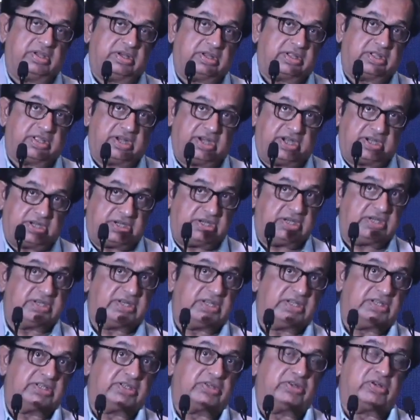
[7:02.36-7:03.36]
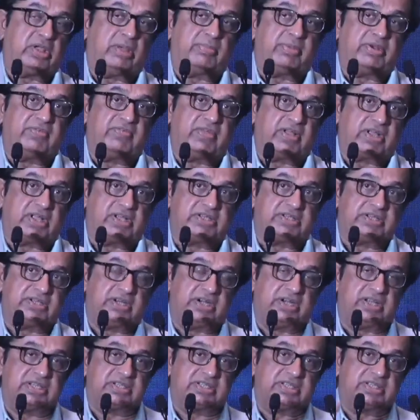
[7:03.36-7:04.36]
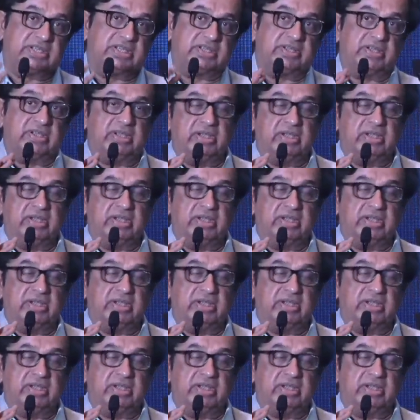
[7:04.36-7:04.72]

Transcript: great details. We are considered as the